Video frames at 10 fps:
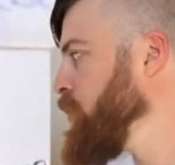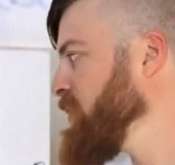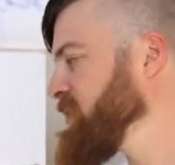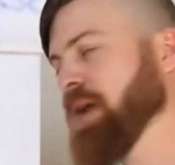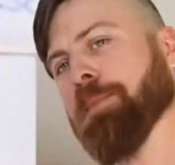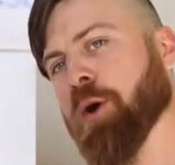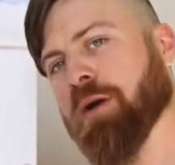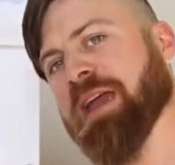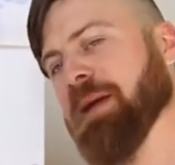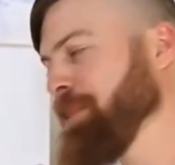We set up our
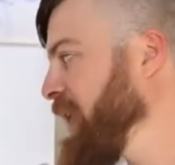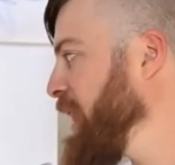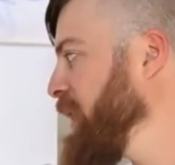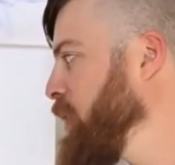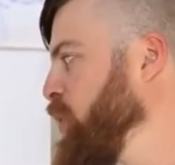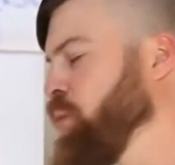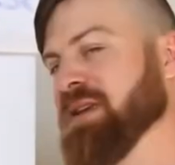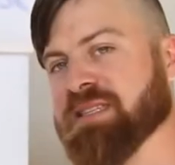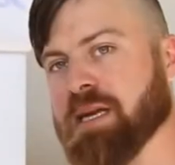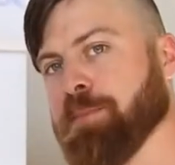campaign, we
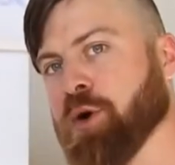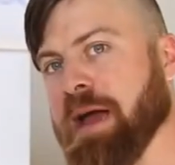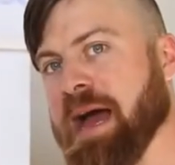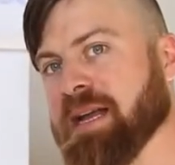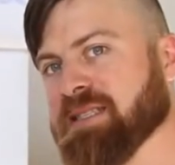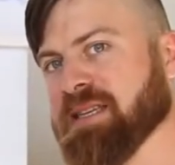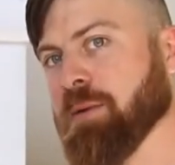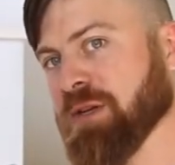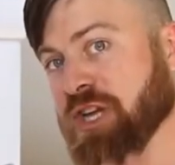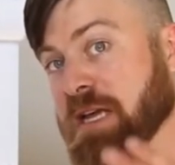set up our ad set,
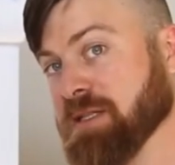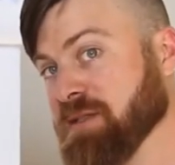which as